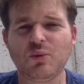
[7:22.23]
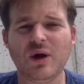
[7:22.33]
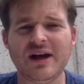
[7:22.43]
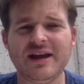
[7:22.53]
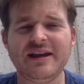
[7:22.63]

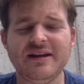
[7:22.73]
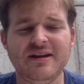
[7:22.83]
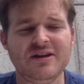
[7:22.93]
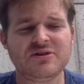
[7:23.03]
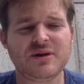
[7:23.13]
way
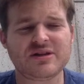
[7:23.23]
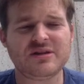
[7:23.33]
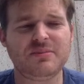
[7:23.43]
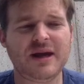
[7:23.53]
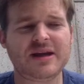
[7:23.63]
to
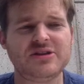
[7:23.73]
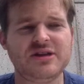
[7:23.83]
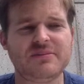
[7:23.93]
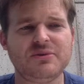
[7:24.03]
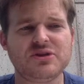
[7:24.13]
actually package
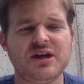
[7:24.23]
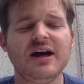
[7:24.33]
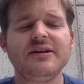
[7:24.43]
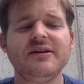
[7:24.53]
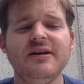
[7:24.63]
up your
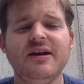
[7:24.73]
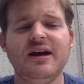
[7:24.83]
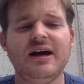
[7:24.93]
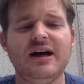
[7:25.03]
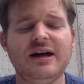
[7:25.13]
chart
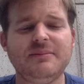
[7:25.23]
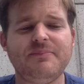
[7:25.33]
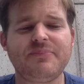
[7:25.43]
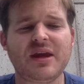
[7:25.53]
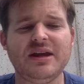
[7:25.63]

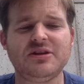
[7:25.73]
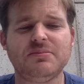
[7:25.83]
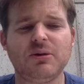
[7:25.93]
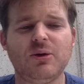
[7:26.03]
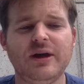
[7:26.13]
and
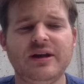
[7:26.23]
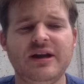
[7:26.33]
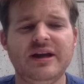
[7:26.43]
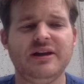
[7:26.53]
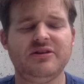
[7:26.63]
deploy it.
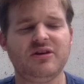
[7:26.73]
And